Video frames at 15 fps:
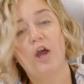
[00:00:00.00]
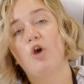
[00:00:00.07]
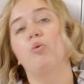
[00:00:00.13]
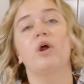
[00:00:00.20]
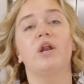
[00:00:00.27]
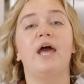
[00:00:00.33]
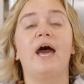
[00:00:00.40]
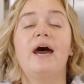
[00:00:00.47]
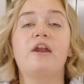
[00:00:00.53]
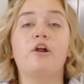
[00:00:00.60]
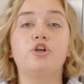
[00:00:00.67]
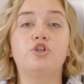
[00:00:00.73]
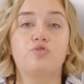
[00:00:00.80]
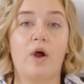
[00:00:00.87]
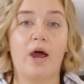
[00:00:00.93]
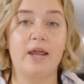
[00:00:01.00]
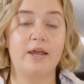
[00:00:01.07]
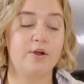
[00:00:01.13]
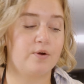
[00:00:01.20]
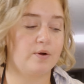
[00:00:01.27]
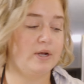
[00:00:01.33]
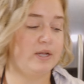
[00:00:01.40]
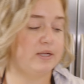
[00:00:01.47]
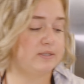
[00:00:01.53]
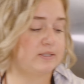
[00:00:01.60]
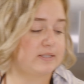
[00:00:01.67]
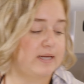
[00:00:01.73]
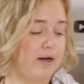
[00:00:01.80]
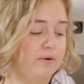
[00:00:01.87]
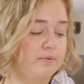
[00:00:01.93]
We're gonna add our dry
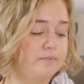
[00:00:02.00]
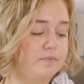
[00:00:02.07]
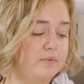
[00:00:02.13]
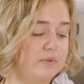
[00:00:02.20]
ingredients now.